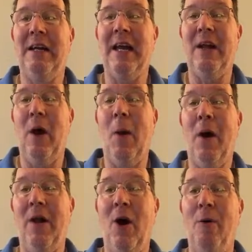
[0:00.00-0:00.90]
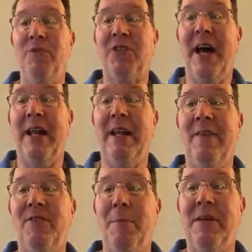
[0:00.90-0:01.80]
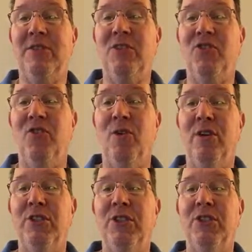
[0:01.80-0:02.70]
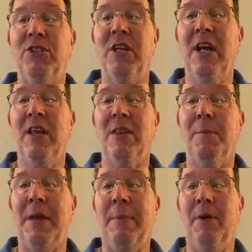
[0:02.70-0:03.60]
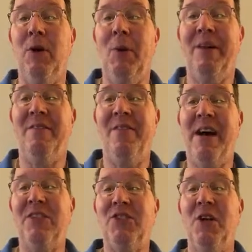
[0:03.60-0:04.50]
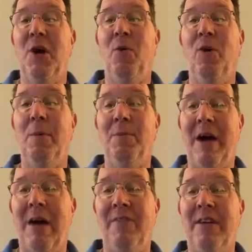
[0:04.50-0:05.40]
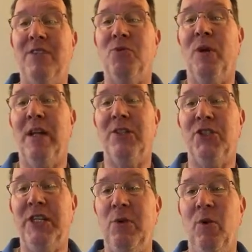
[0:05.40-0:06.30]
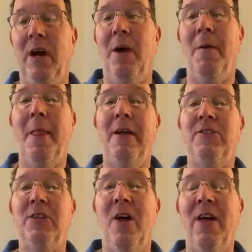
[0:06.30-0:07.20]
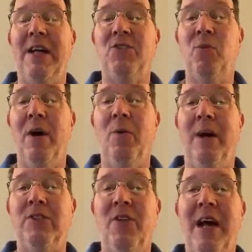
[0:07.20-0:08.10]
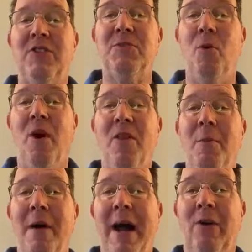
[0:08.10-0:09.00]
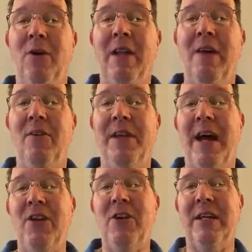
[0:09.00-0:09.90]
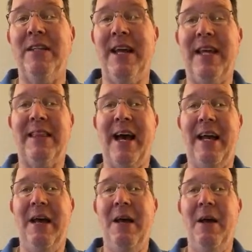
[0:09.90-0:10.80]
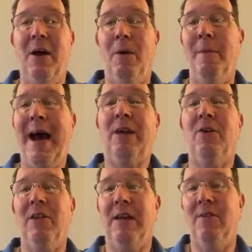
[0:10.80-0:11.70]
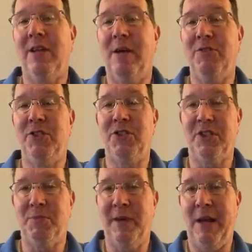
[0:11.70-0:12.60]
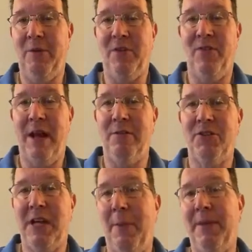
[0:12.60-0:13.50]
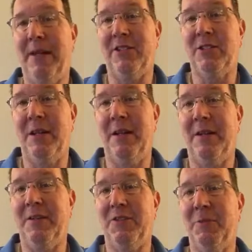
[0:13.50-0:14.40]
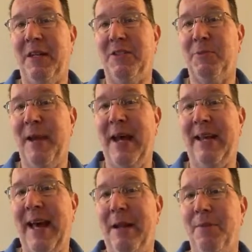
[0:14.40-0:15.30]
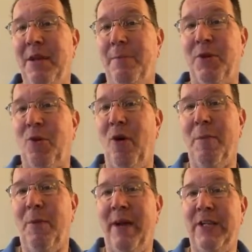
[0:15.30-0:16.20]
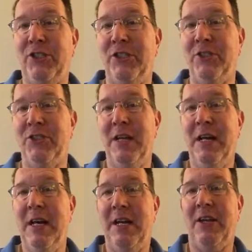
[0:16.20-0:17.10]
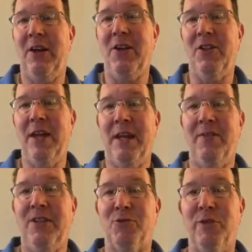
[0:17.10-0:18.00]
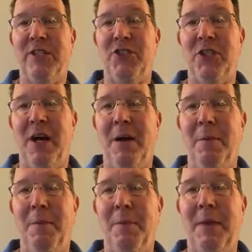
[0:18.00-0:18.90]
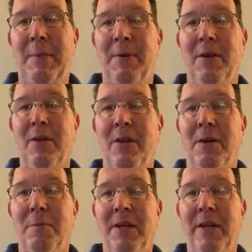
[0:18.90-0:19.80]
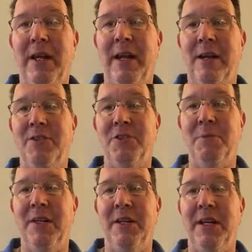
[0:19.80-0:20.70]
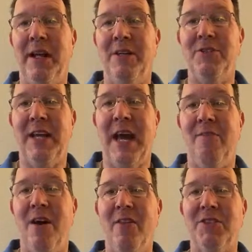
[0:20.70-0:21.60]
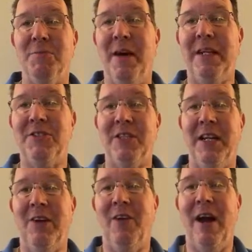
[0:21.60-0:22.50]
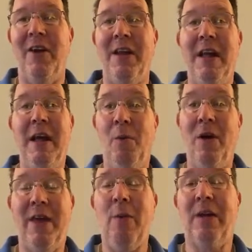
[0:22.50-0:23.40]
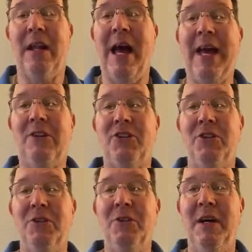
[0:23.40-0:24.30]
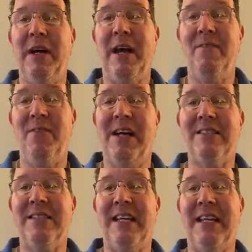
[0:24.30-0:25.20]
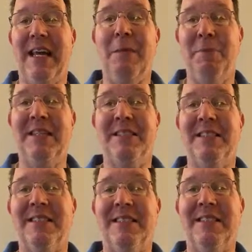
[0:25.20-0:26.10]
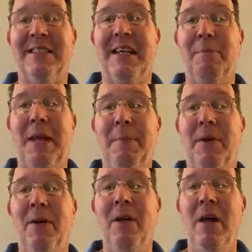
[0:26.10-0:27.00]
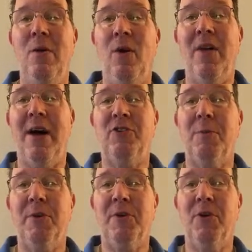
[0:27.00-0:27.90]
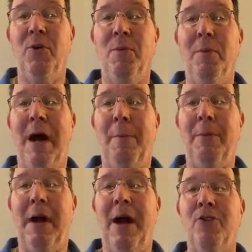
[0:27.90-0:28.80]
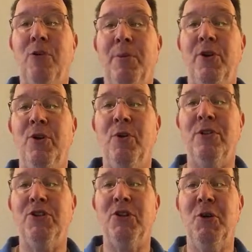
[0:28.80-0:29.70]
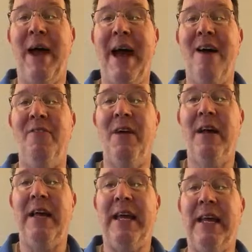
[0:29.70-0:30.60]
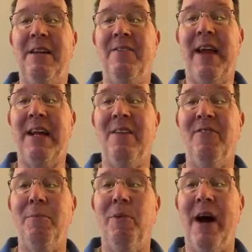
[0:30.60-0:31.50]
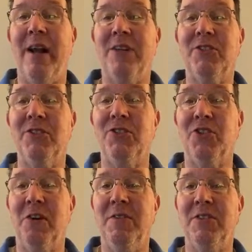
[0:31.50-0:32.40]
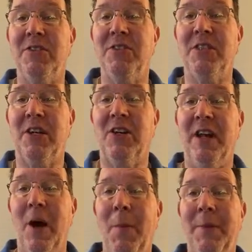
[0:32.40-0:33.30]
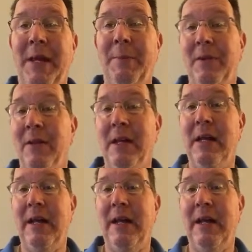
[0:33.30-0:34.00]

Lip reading: in hopes that if the business flourishes, the people who invest will profit as well as she will. So that's one way. So that's more the micro level. Now you can take that or macro level that I was just explaining with the flower shop and expand that up to corporations. You think of these rich people that are billionaires and millionaires, they have all this money sitting around. Well, they would like to invest it in businesses and people with entrepreneurs who have innovative products and services that could help people